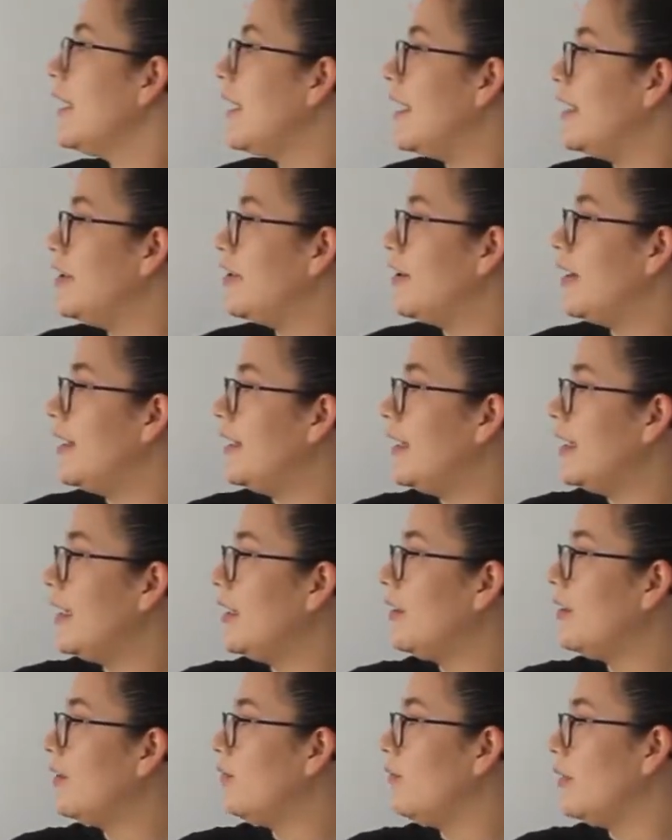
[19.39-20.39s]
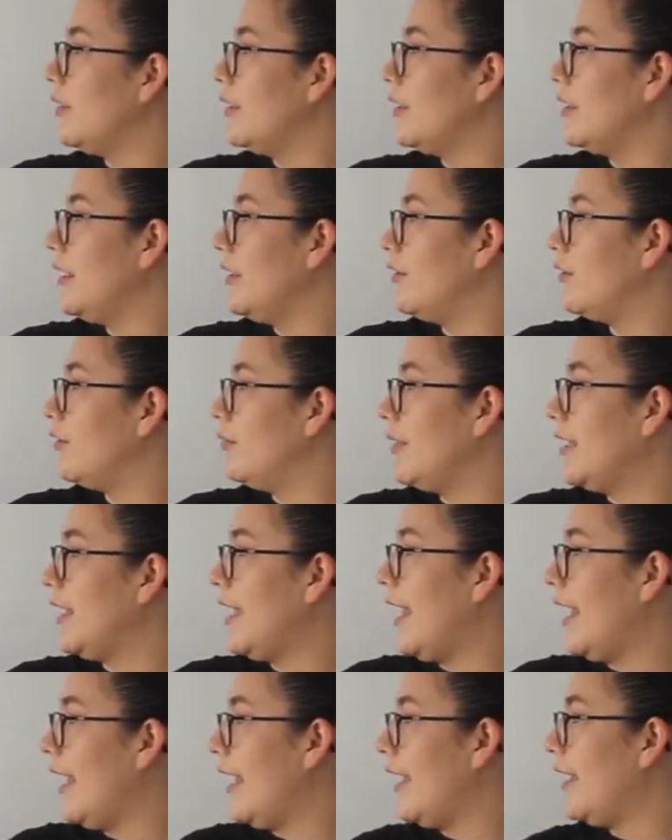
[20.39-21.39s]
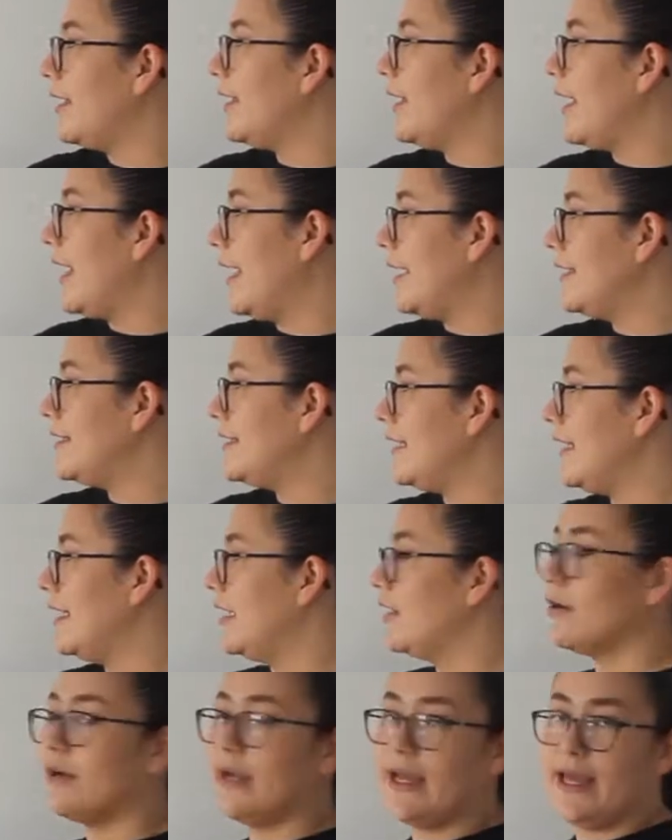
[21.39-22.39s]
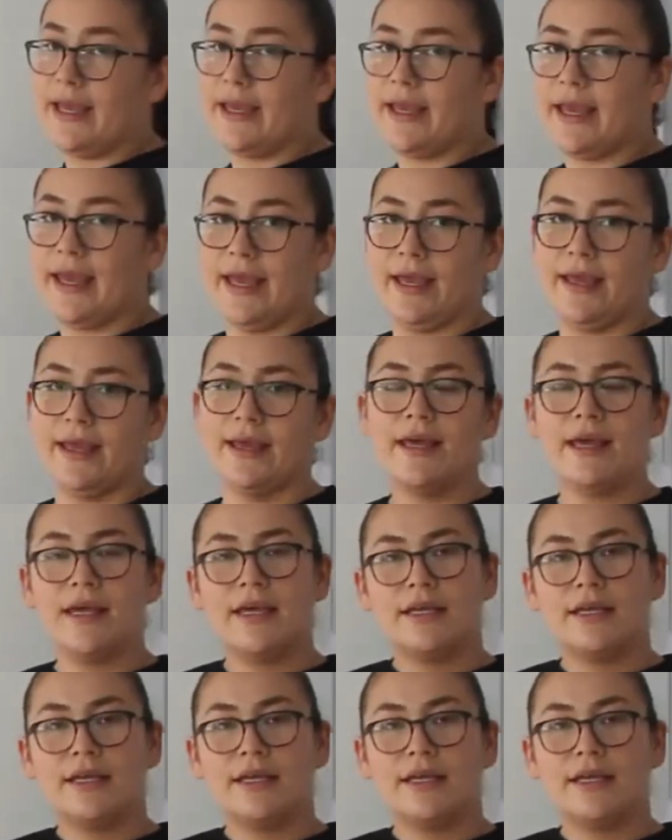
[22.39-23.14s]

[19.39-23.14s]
and your ending will either be A, AT, or AK,